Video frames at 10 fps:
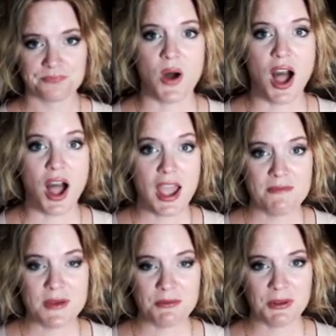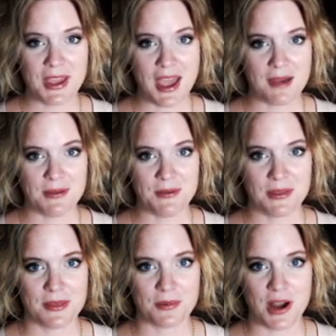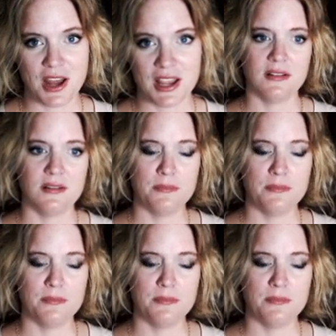I've been really happy with the product.